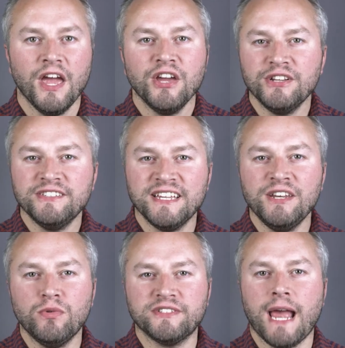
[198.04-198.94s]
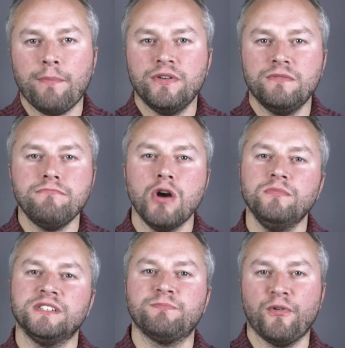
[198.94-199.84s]
Consider what's happened
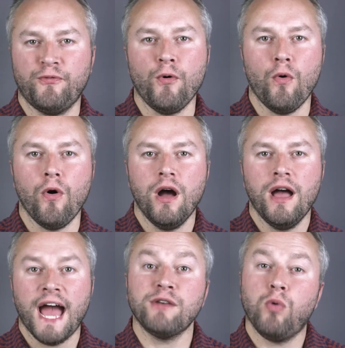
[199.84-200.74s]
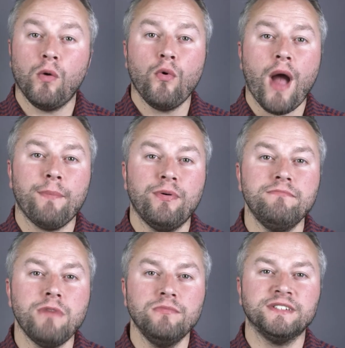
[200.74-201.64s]
moments before and what will happen
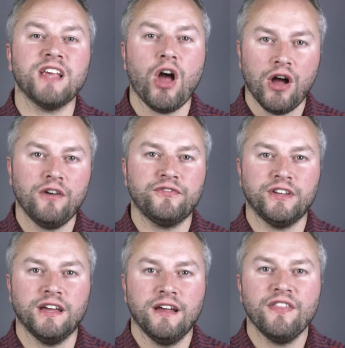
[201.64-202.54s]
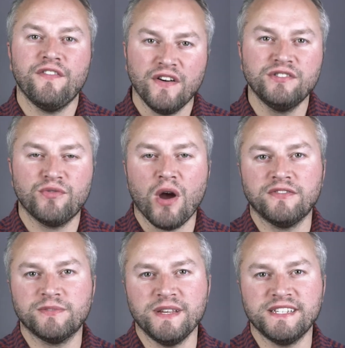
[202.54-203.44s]
moments after the
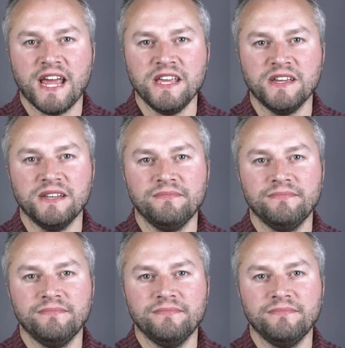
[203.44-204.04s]
photograph's been taken.